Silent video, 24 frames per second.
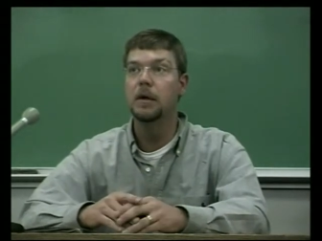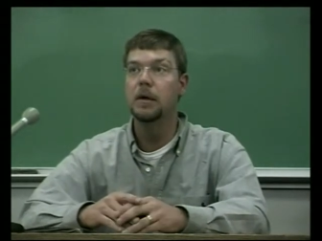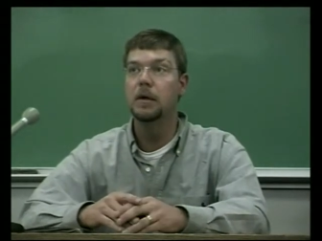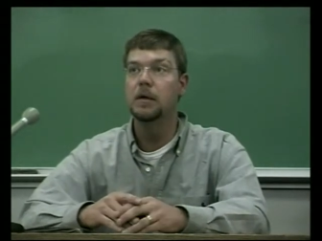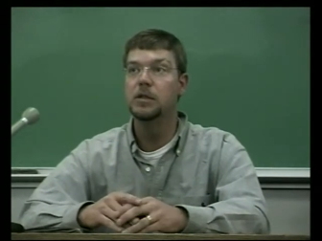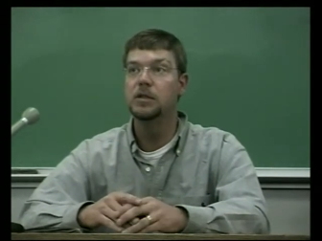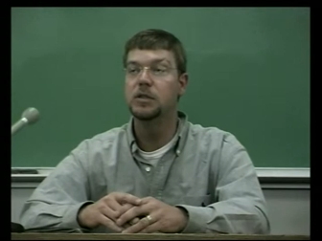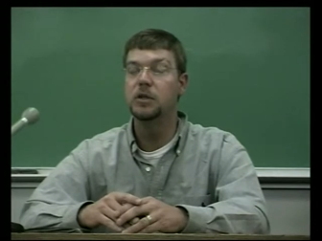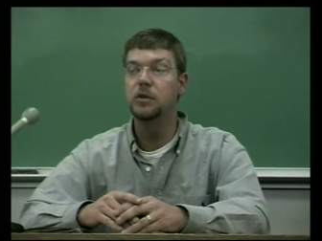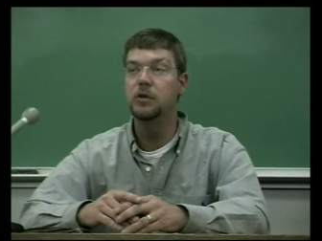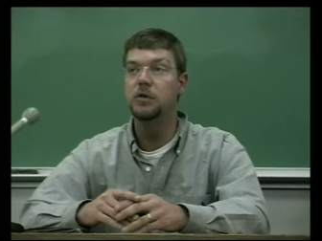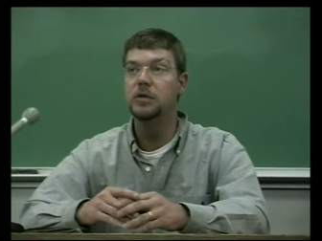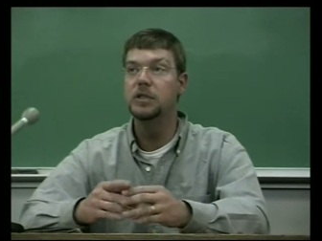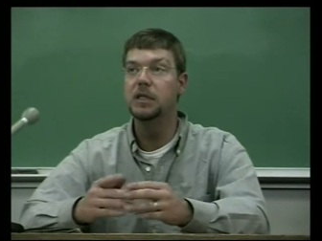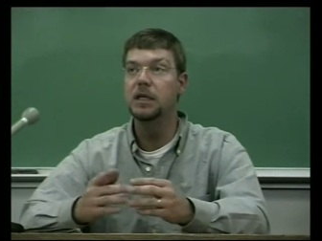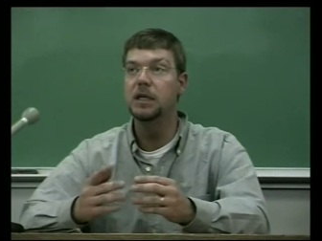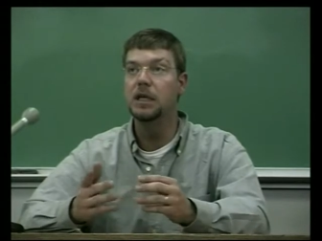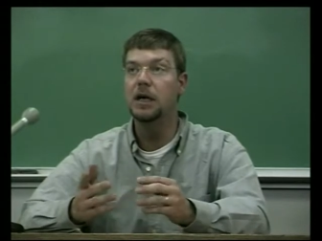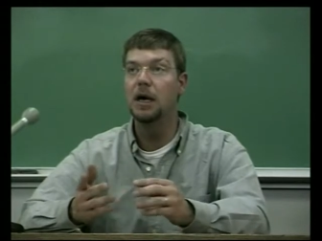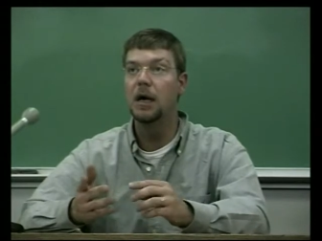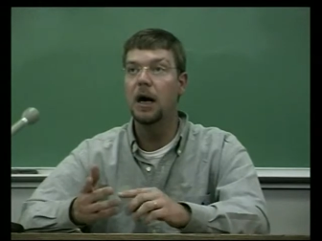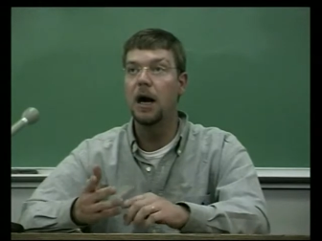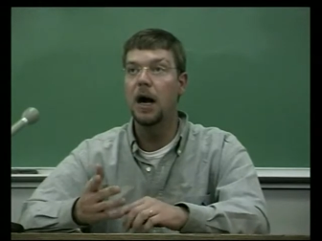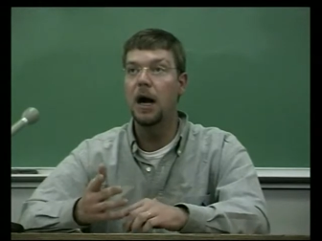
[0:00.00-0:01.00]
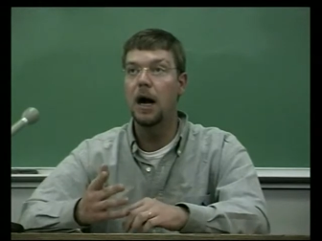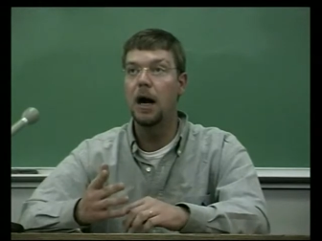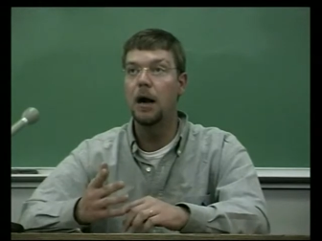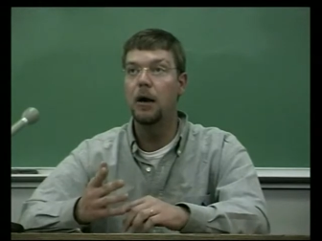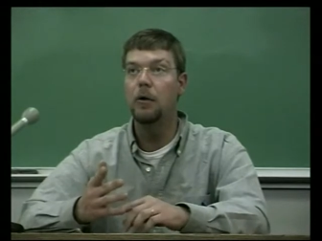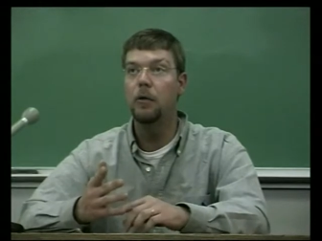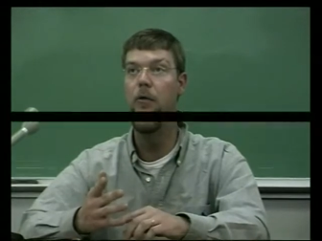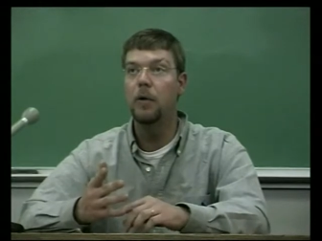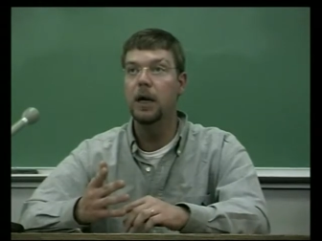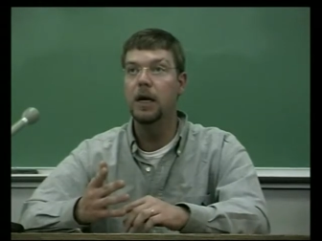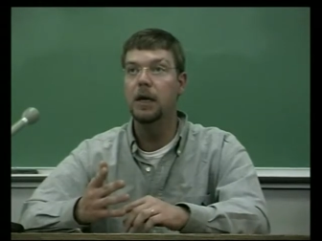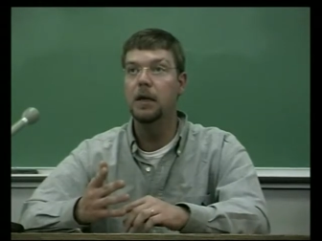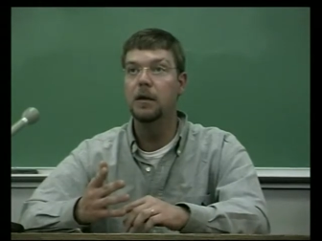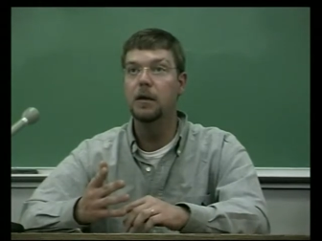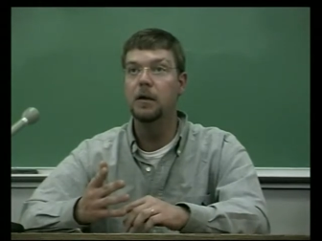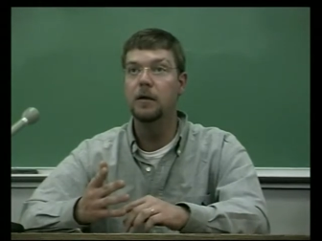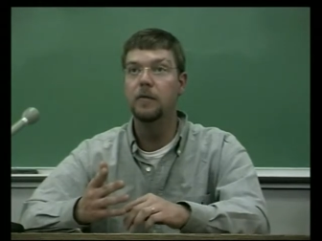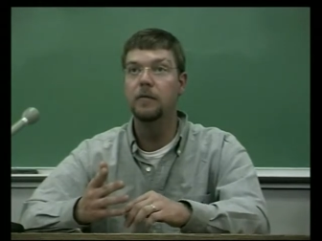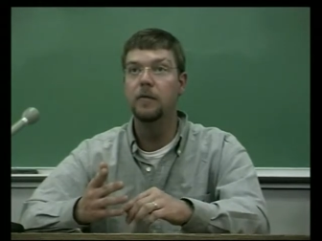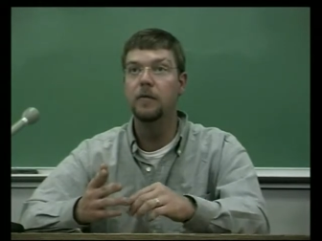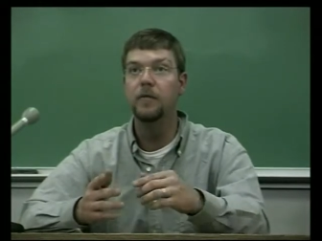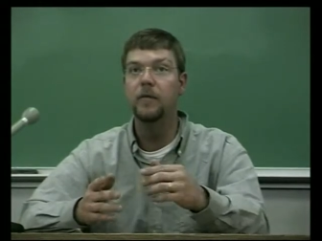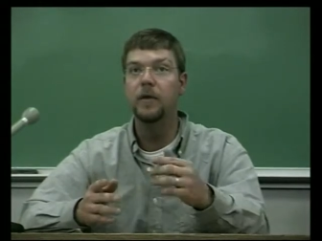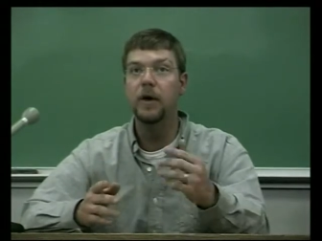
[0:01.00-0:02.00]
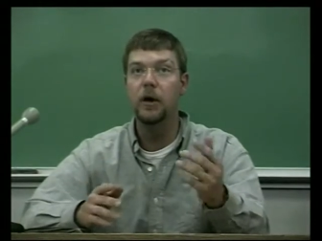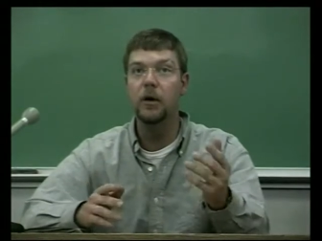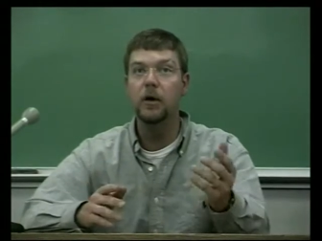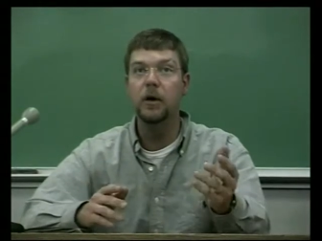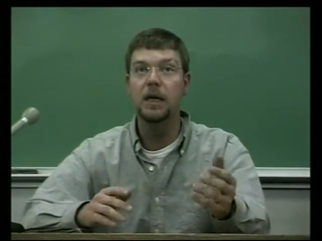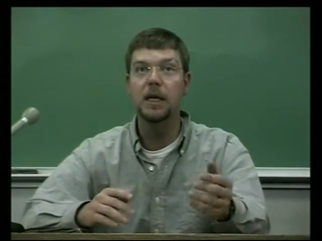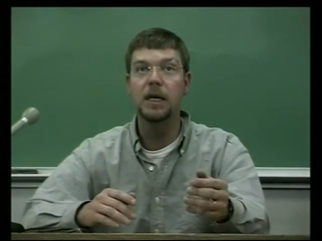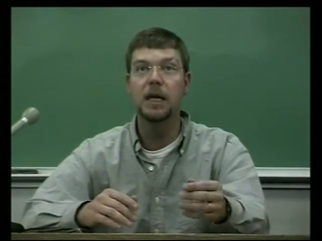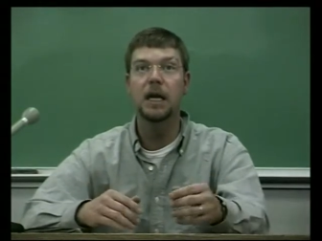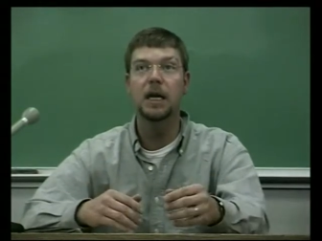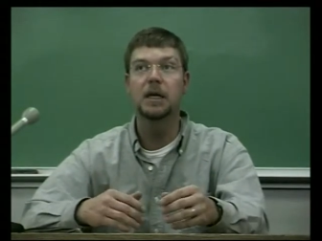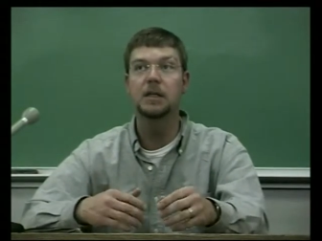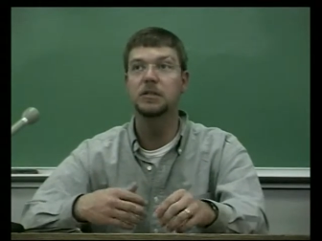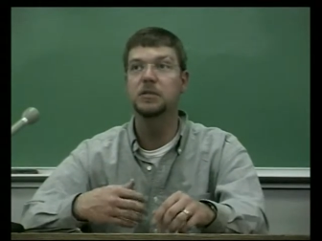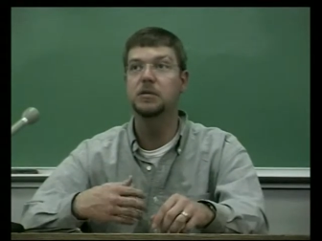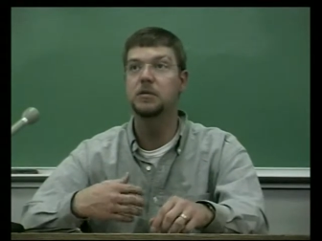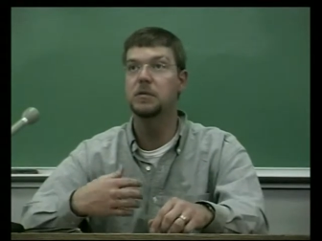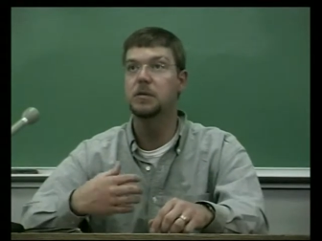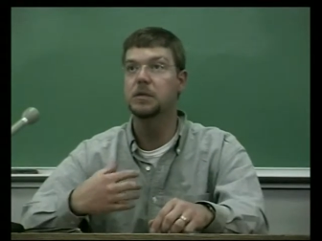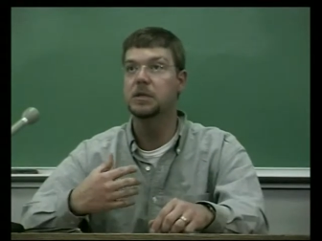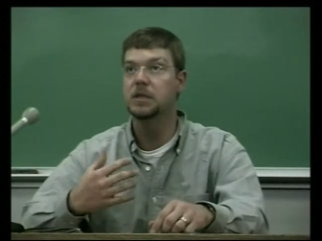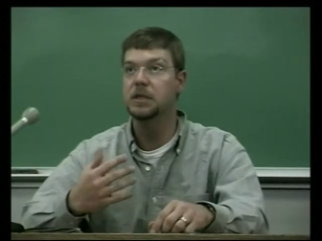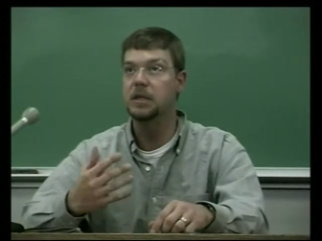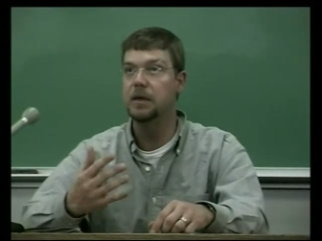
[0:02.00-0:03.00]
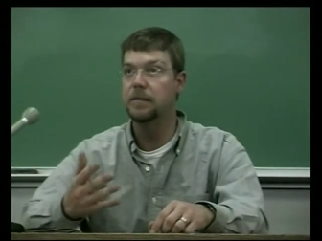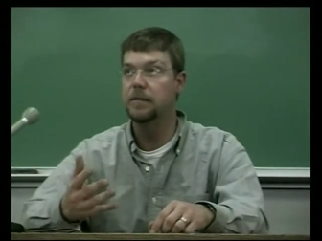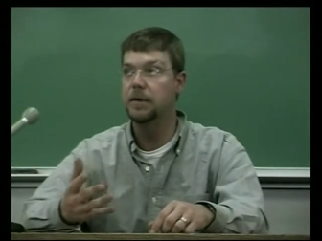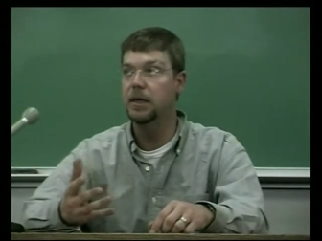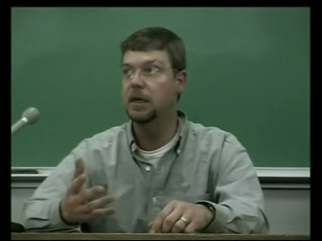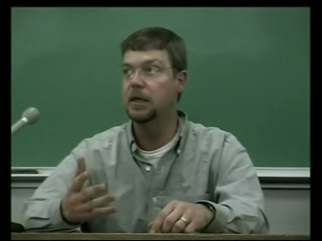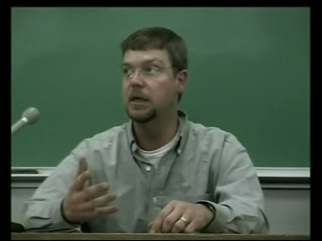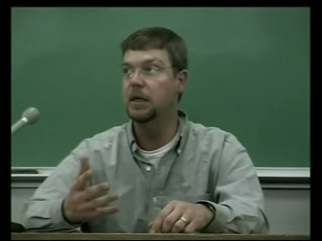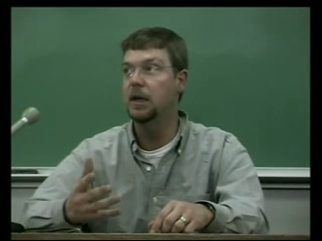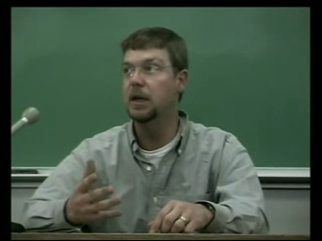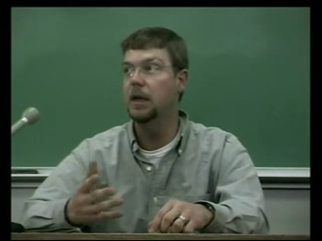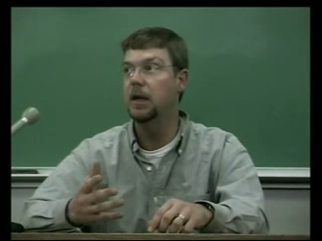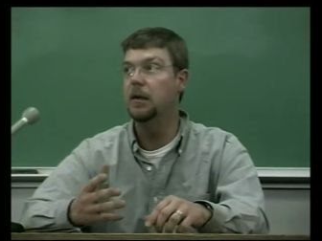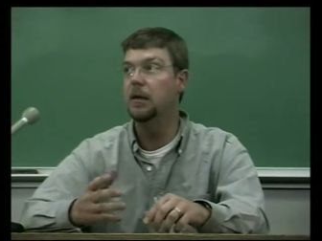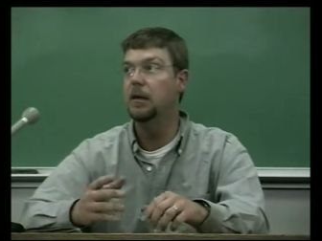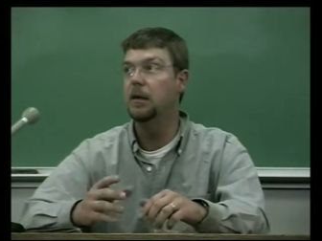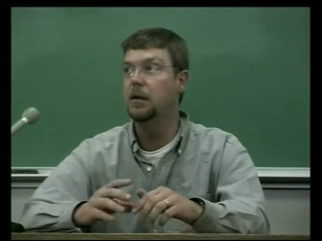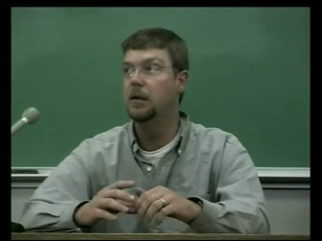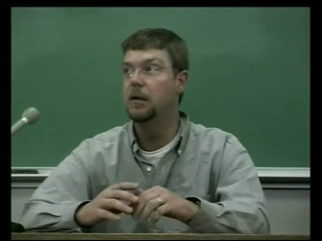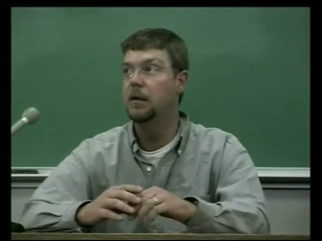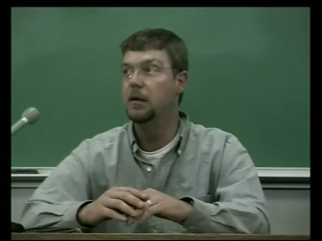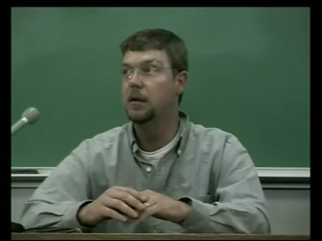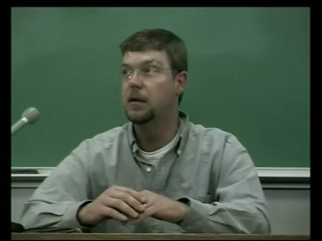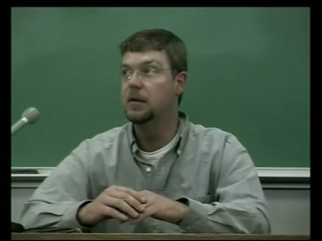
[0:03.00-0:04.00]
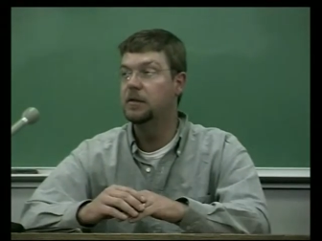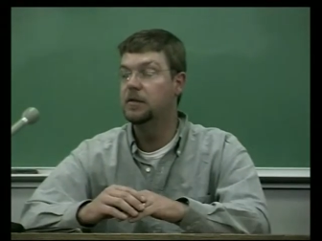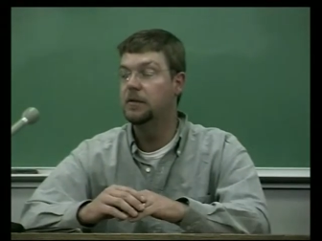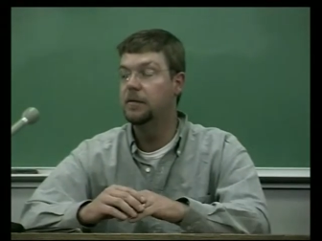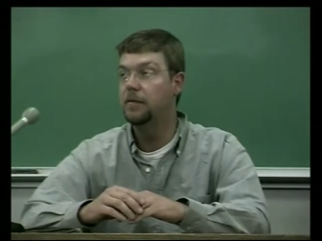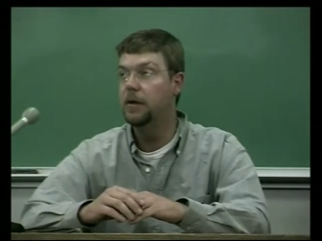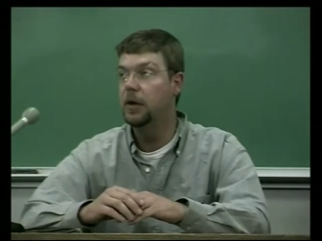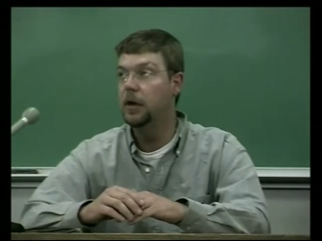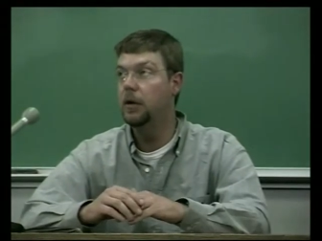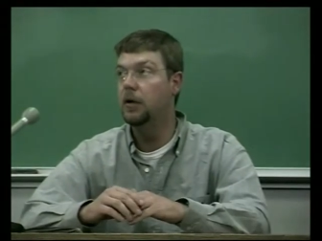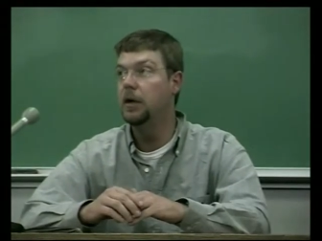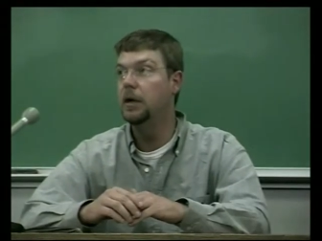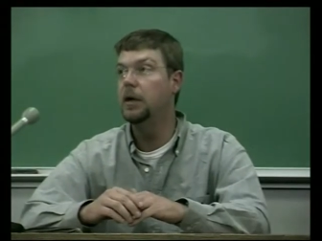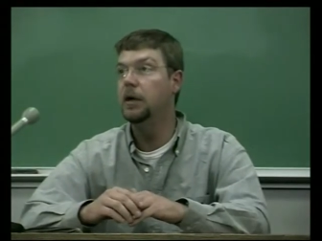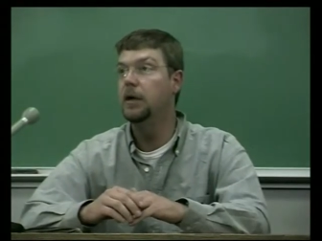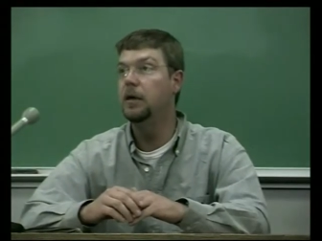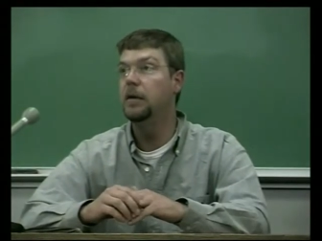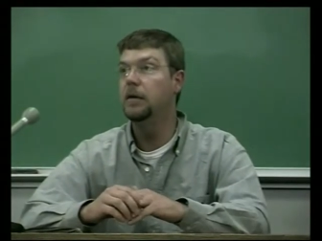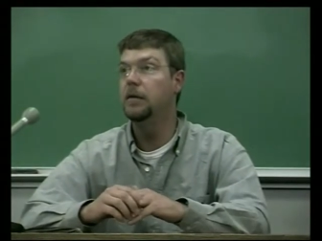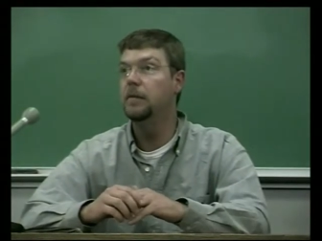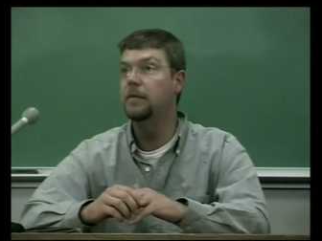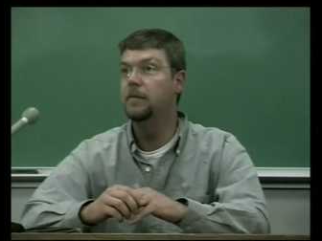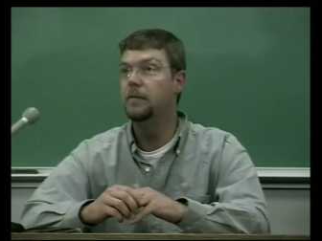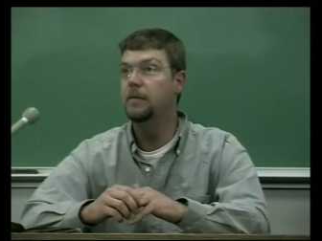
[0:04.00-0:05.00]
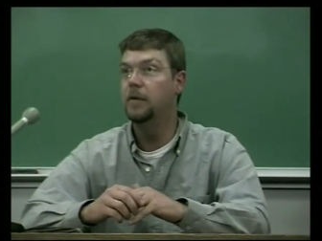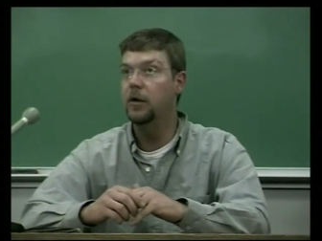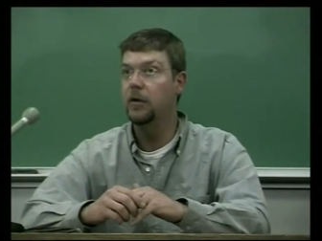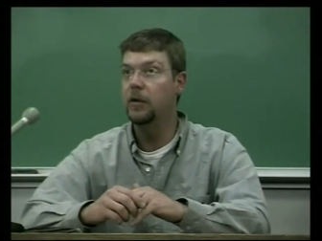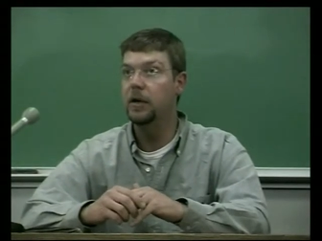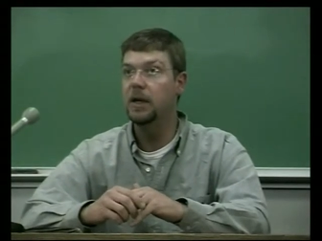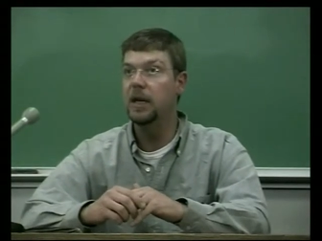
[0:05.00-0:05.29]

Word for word: So you're seeing a higher rate of ovarian cancer and stuff like that. It's very, very